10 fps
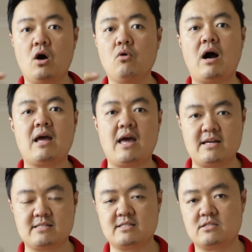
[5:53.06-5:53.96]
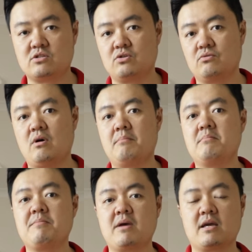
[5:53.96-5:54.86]
OIS to
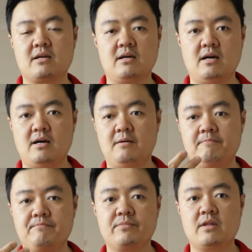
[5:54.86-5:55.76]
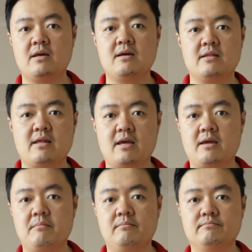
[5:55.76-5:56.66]
mimic
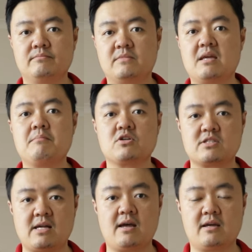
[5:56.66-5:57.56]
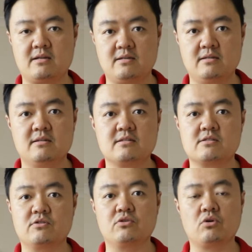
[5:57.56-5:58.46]
the demosaic,
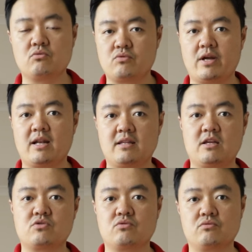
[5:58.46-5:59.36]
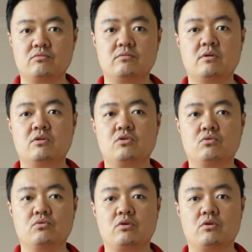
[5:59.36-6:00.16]
so you don't really need to do